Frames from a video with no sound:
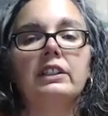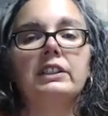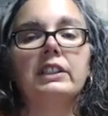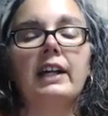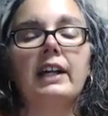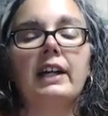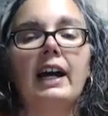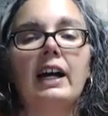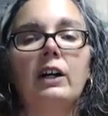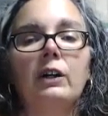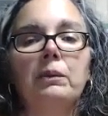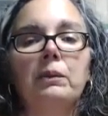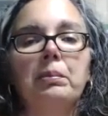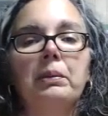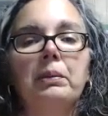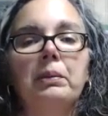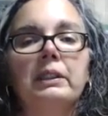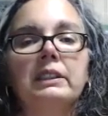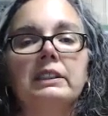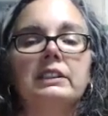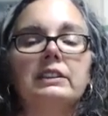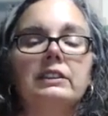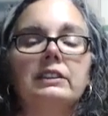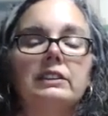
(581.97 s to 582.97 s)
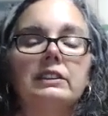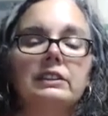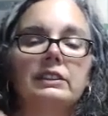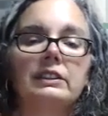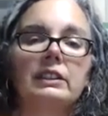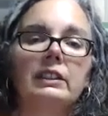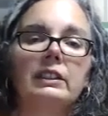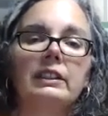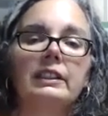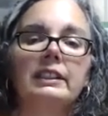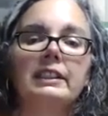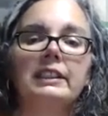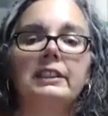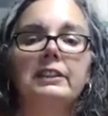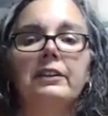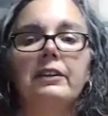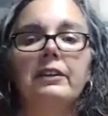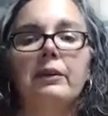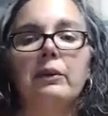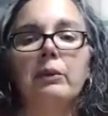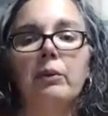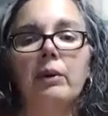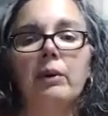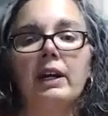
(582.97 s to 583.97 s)
to help us
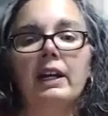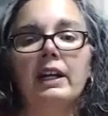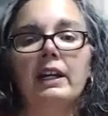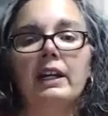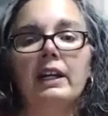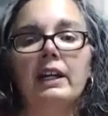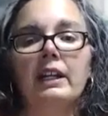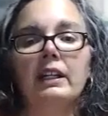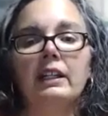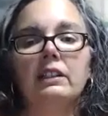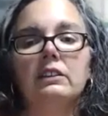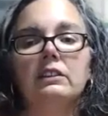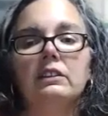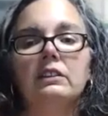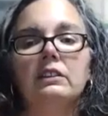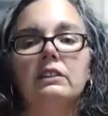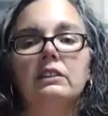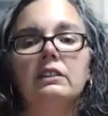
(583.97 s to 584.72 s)
clear the way